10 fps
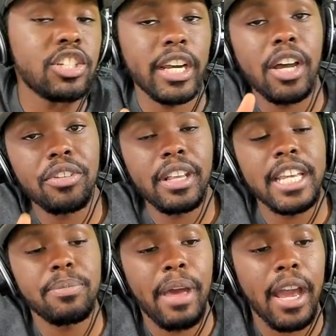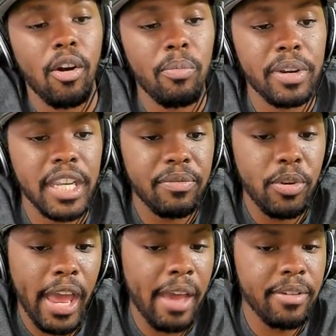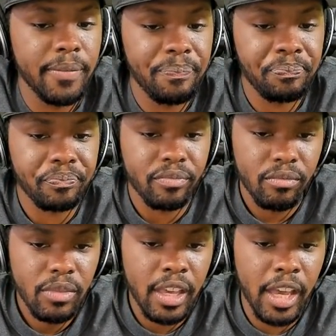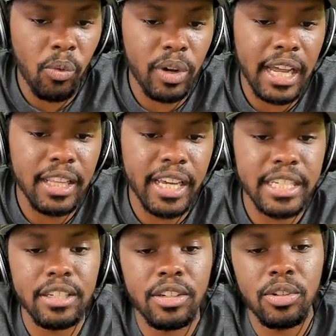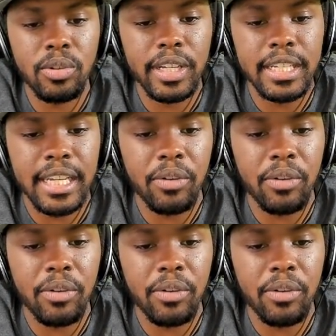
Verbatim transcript: Check out the last pack opening if you haven't. And what I like to do is I